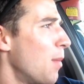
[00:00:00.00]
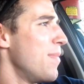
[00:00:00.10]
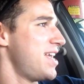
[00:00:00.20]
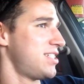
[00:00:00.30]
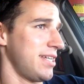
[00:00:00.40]

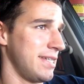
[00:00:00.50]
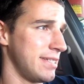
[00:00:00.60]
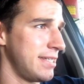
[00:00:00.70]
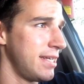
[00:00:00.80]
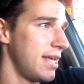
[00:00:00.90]
Amazing.
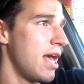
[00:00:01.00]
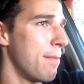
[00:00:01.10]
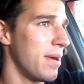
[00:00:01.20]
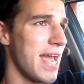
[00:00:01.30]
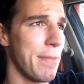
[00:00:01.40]

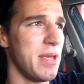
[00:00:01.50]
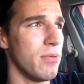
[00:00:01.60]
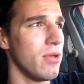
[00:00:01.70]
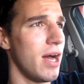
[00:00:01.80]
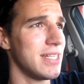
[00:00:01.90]
But yeah,
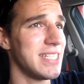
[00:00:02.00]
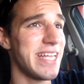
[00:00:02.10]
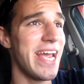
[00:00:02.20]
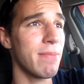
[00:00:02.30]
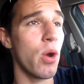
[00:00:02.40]
people, uh,
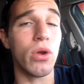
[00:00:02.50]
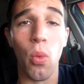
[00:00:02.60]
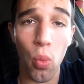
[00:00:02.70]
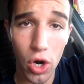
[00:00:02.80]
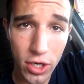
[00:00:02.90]
today I'm going
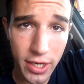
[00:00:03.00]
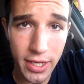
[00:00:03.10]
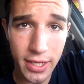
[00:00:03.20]
to work